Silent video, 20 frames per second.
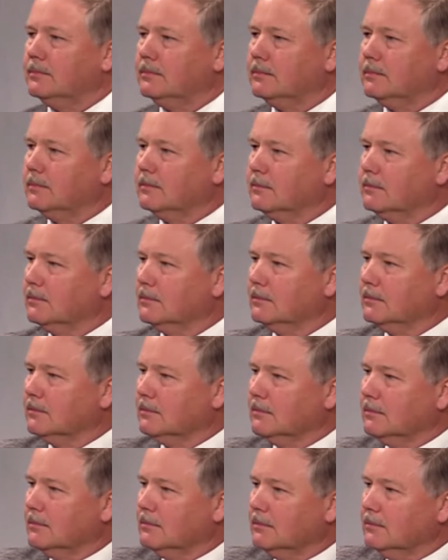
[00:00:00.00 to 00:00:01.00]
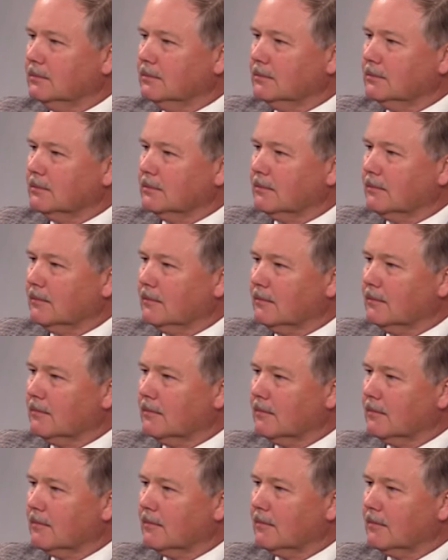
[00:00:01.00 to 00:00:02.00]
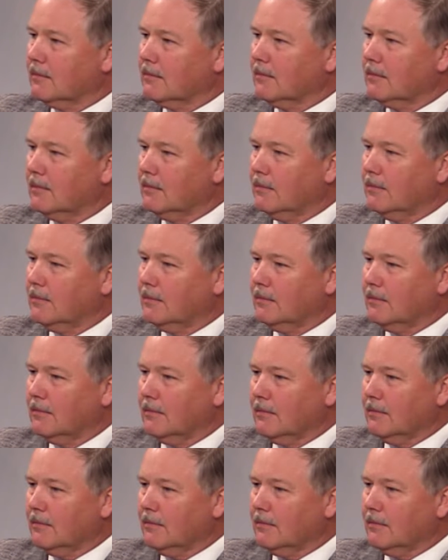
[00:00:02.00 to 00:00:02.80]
Nothing is said.